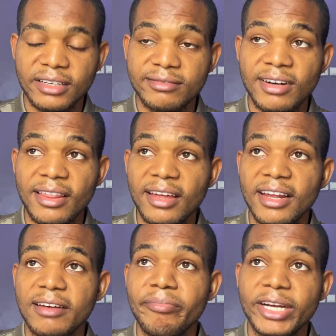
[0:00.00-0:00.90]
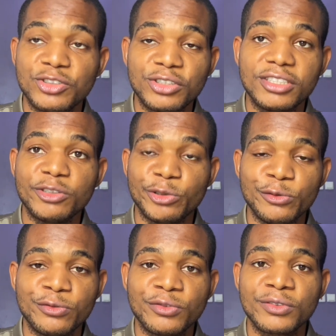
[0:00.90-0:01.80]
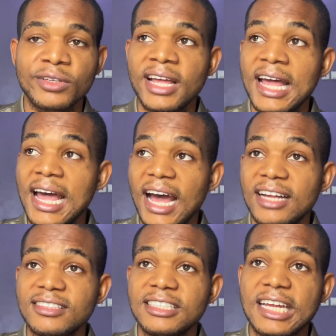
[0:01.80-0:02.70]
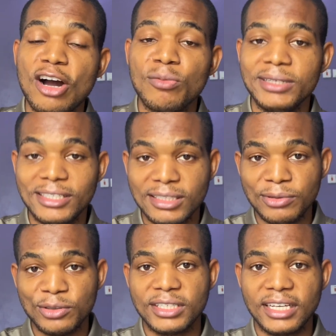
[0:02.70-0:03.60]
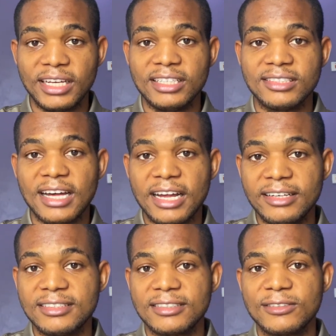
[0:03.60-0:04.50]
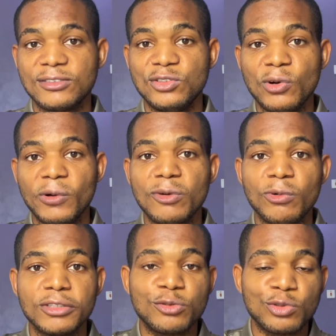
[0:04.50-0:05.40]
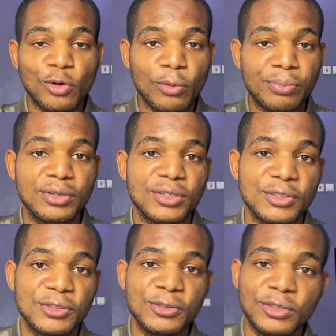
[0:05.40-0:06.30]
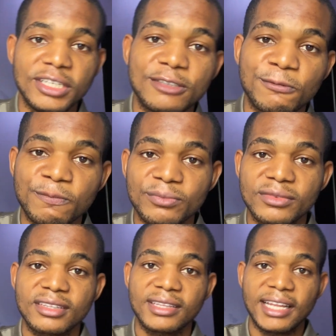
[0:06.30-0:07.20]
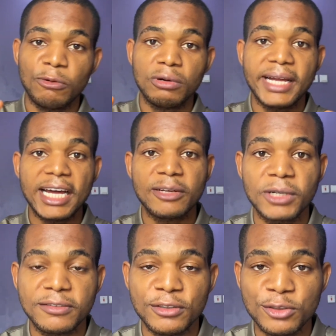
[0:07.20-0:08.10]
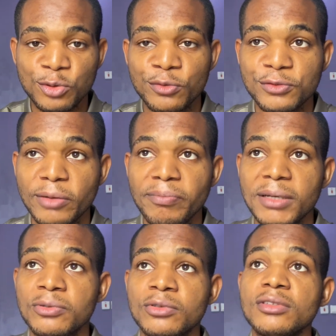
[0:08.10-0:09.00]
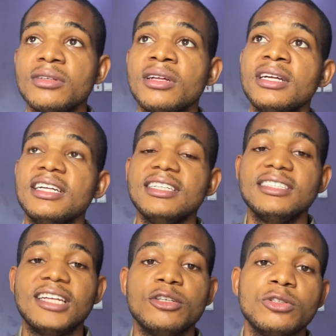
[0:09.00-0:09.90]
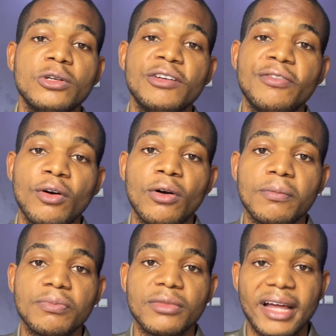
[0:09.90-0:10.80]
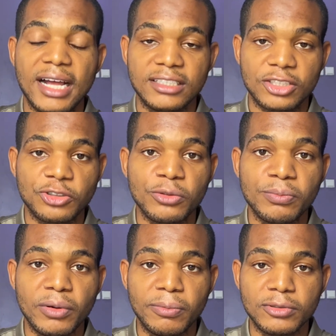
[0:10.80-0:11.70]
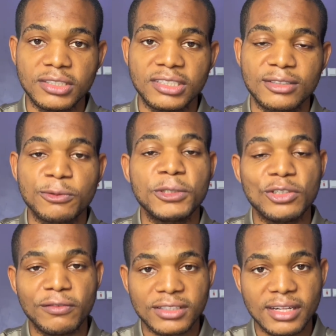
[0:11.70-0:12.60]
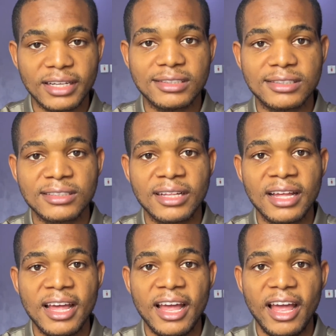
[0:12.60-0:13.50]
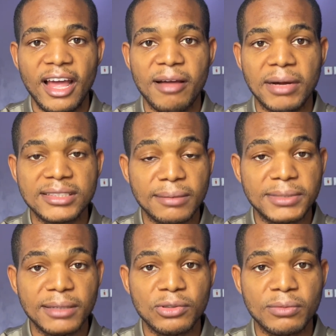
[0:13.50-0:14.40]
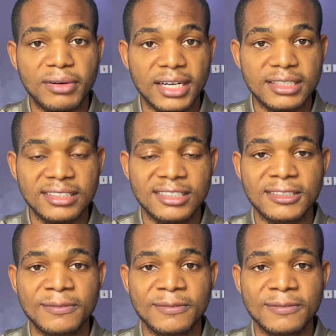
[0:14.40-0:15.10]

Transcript: Rather than measuring the roof and seeing how big the building is and knowing what slope you need that will be adequate for the roof, some people tend to do it for architectural purposes, which obviously is acceptable practice